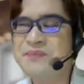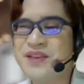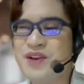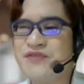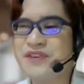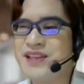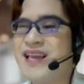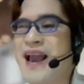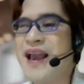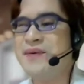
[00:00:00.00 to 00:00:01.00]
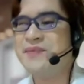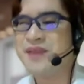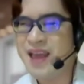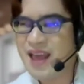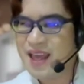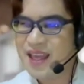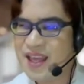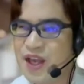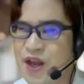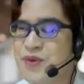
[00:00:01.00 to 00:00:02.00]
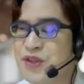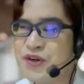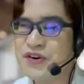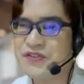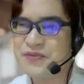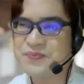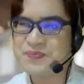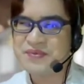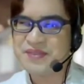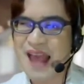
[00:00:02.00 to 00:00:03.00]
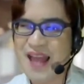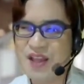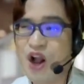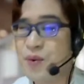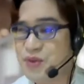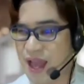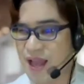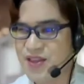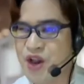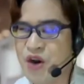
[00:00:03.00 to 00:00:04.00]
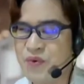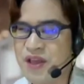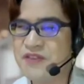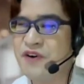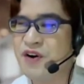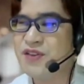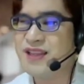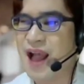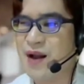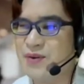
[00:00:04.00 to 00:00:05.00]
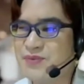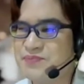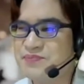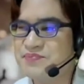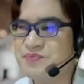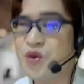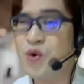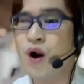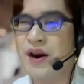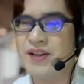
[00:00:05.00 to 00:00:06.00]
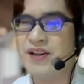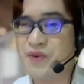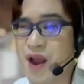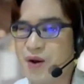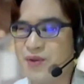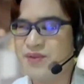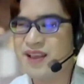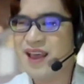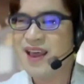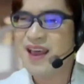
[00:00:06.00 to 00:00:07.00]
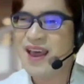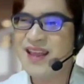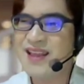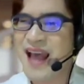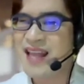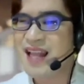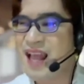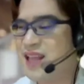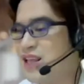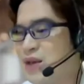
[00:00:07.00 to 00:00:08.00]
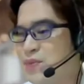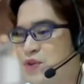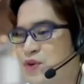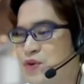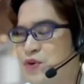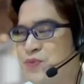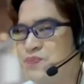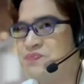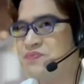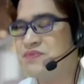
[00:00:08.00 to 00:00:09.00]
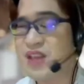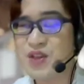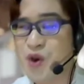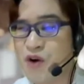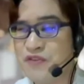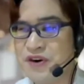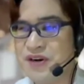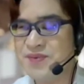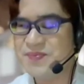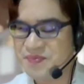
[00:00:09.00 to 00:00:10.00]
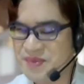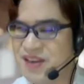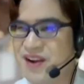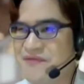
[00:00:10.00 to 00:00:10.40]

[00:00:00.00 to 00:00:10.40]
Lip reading: But over time, he observed that objects always falls down toward the ground, and that led him to discover the